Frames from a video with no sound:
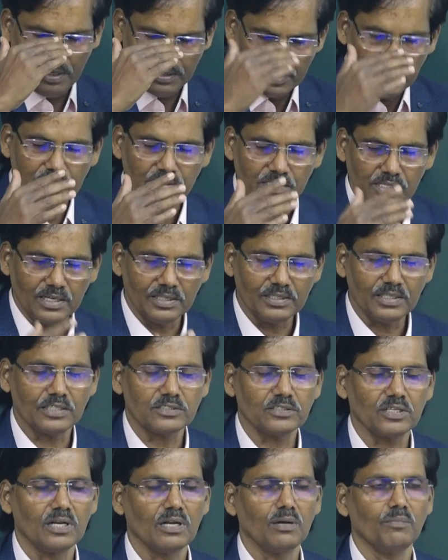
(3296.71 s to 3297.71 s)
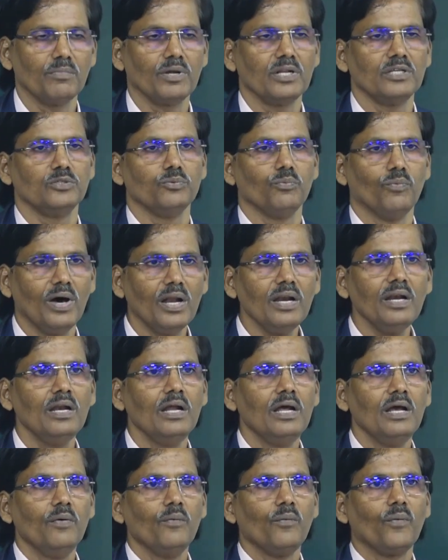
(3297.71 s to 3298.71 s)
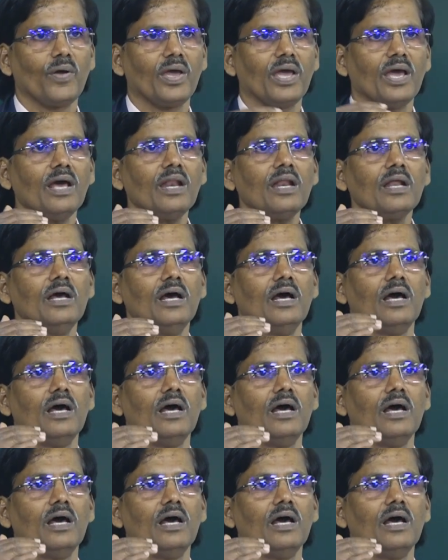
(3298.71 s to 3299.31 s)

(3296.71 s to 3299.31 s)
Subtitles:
Richardson number is 1, where